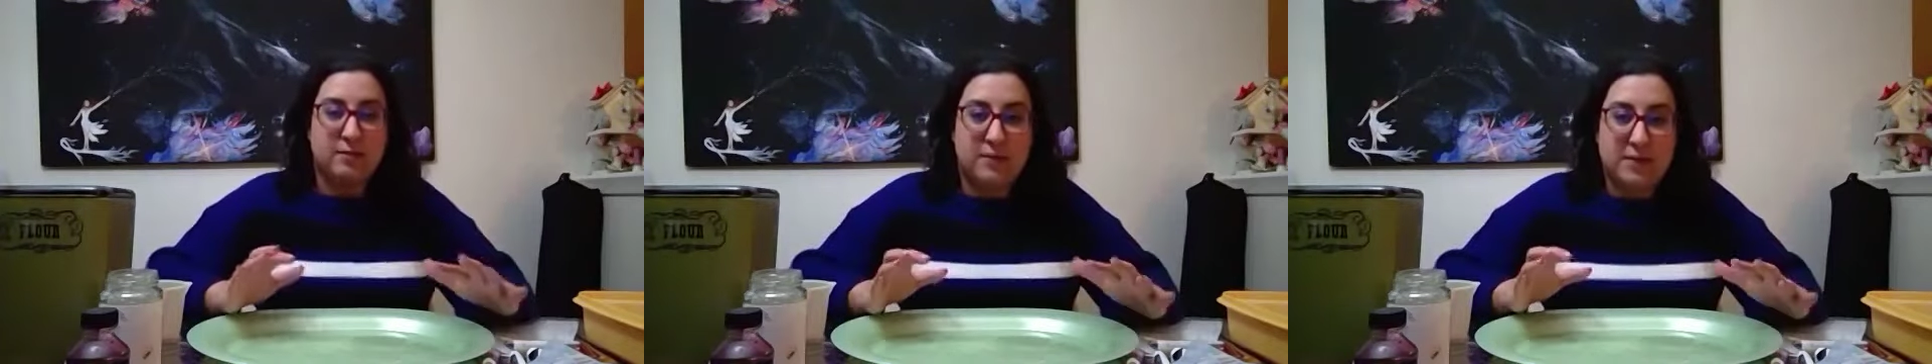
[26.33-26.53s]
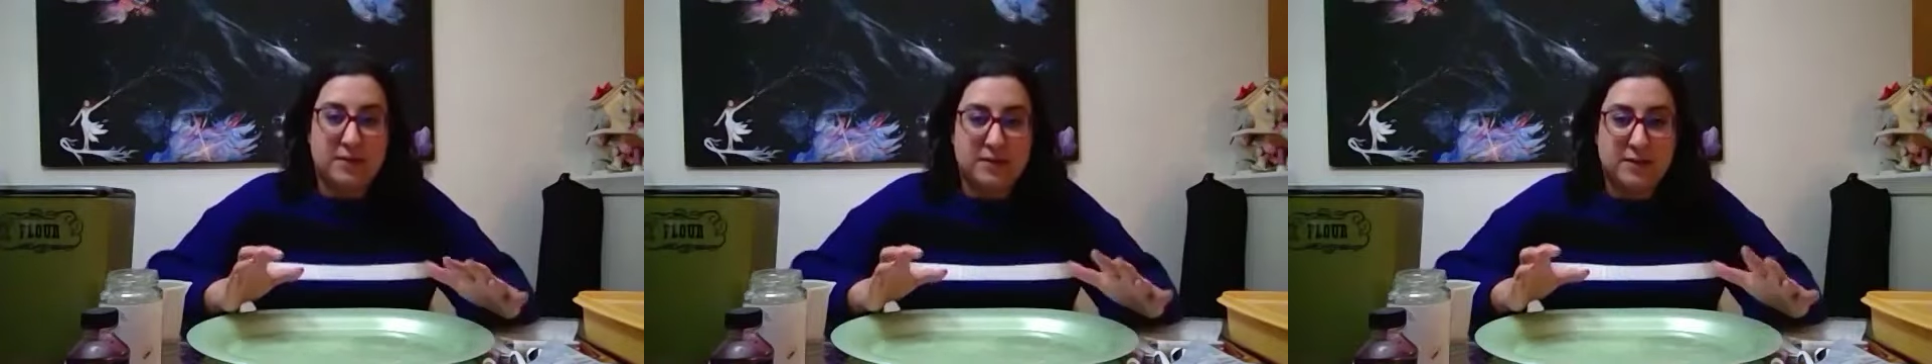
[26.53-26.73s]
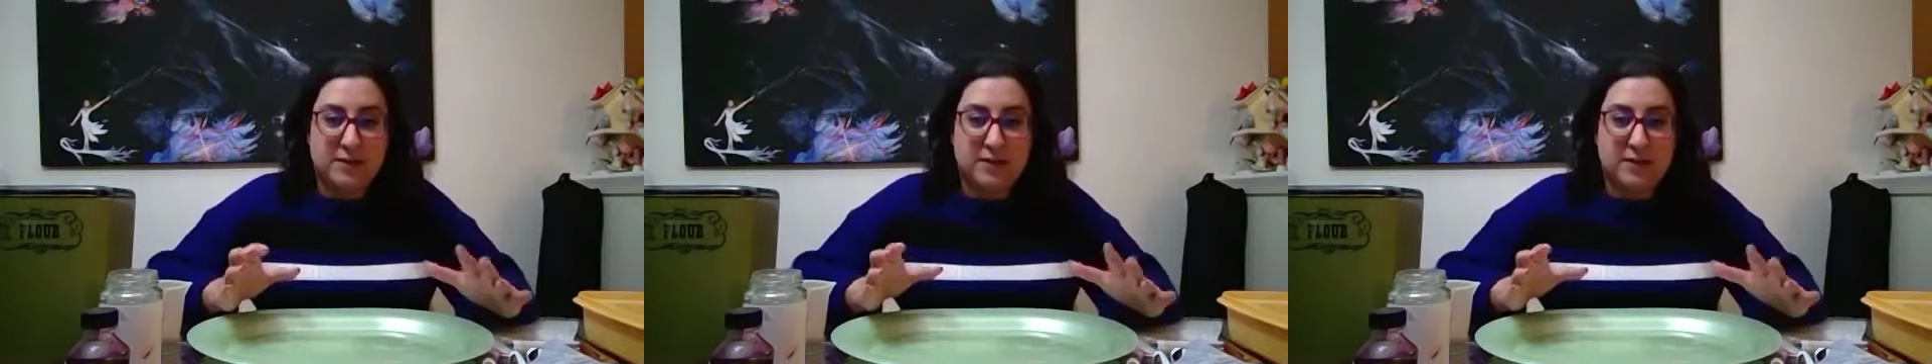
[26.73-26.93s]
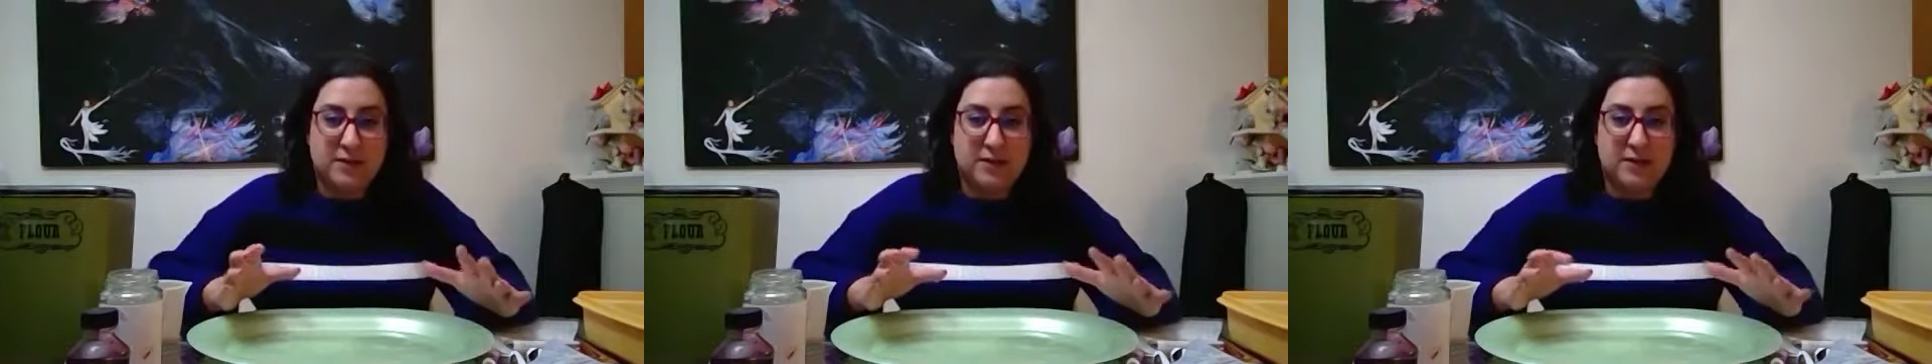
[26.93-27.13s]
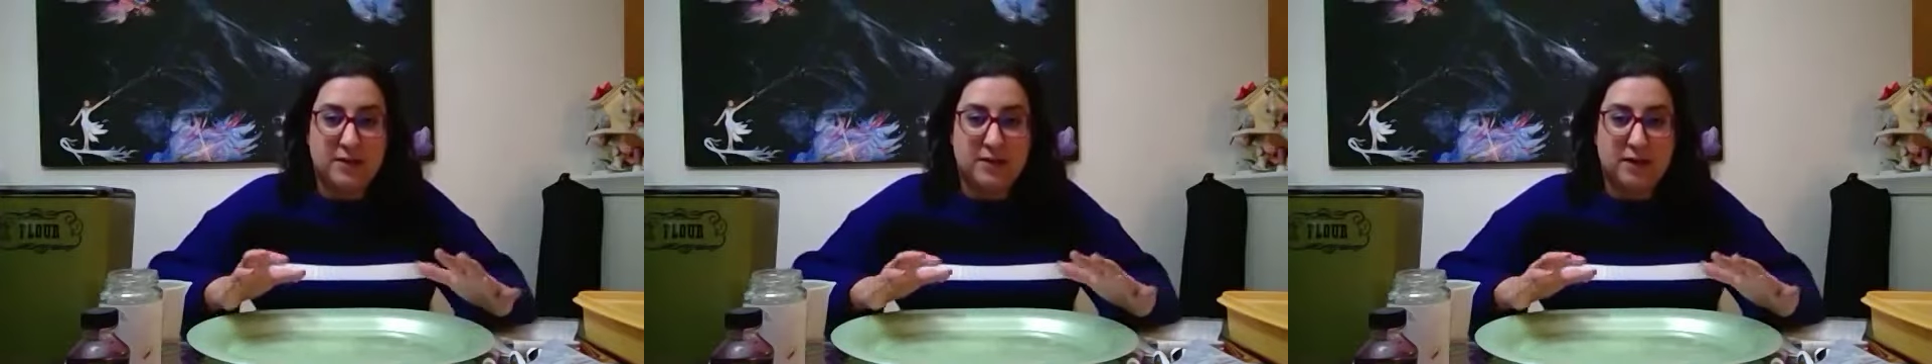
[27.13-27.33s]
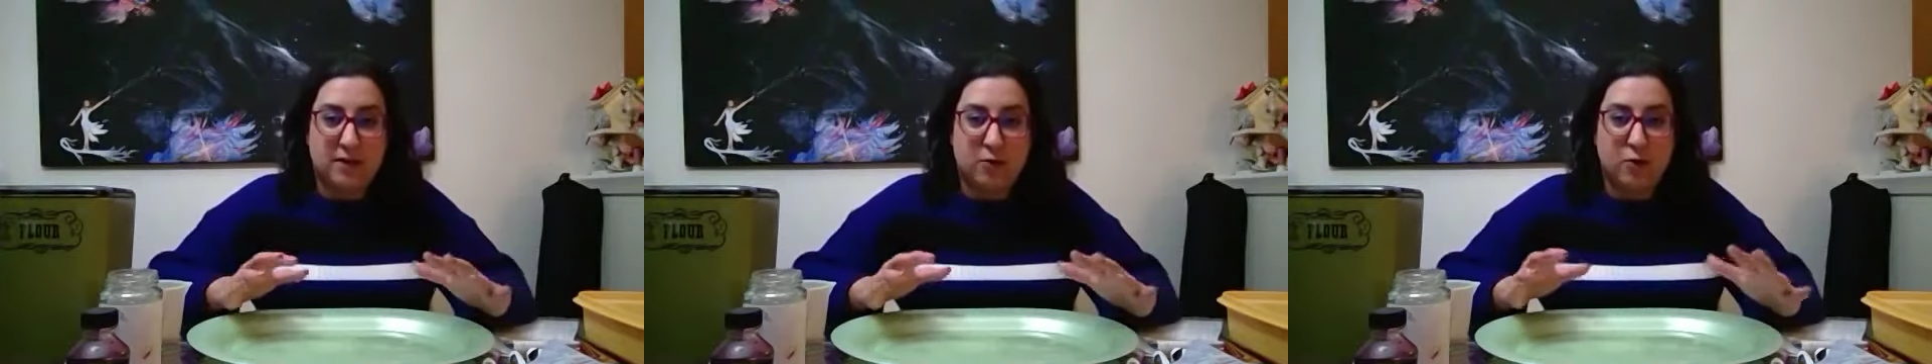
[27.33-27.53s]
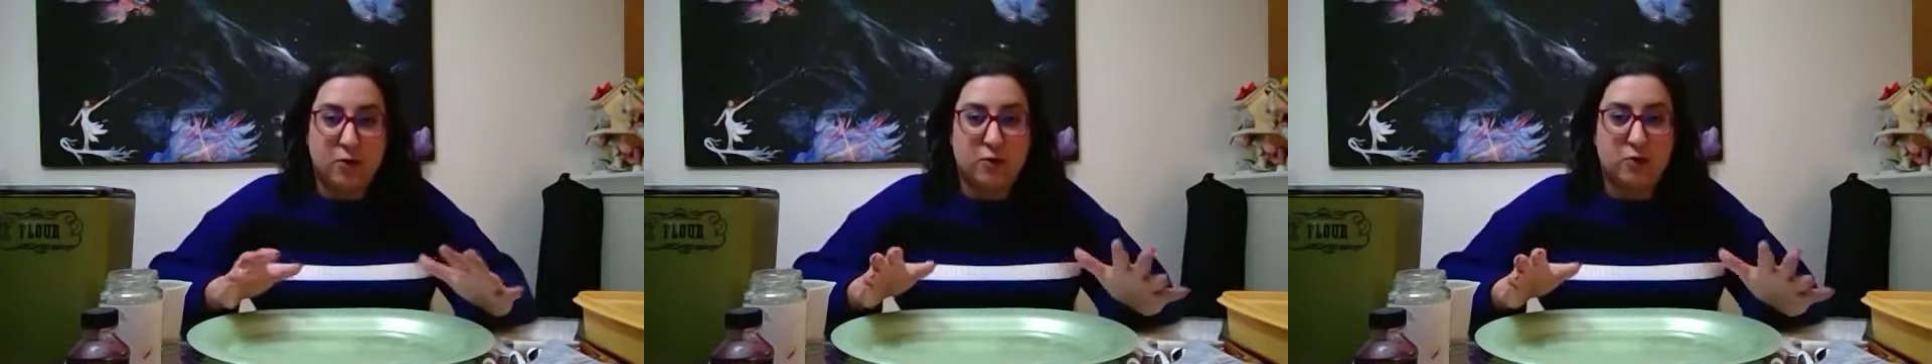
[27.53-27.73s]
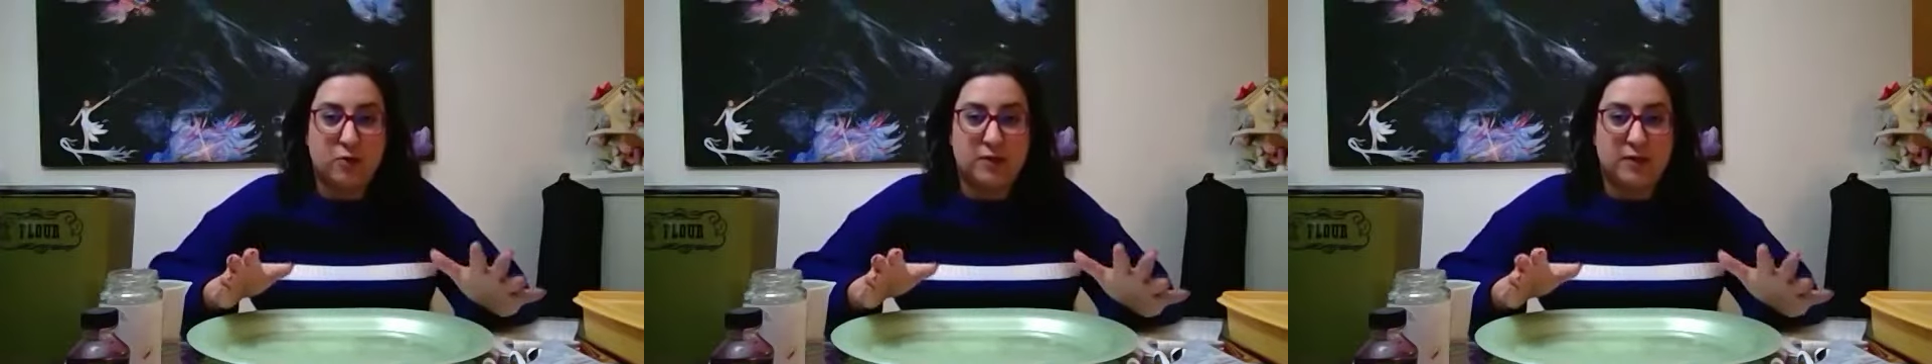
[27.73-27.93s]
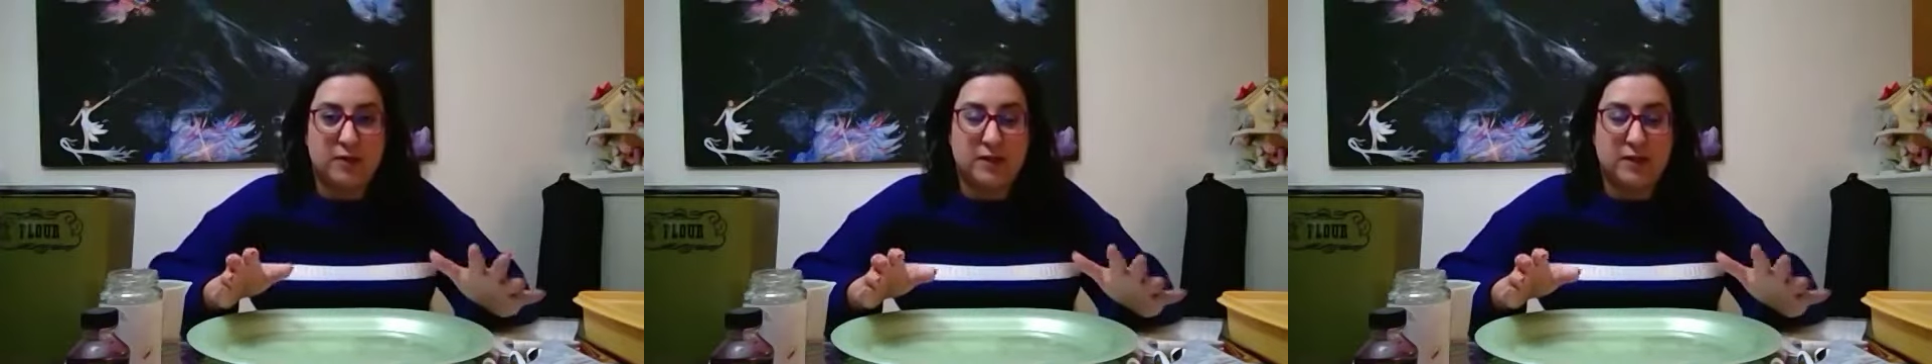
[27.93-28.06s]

basically a hole